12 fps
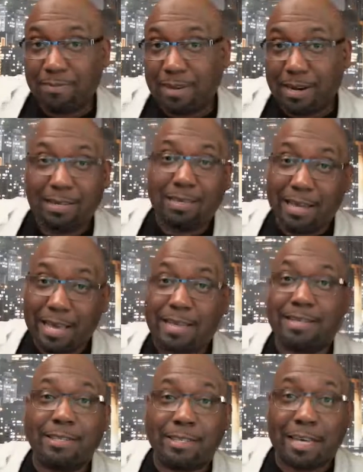And I said,
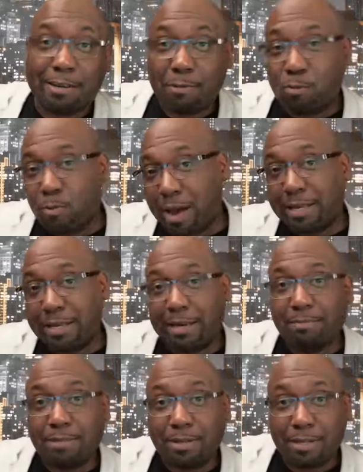ladies and gentlemen,
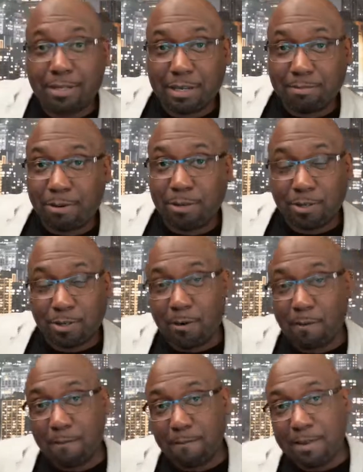welcome to the Silburn Show.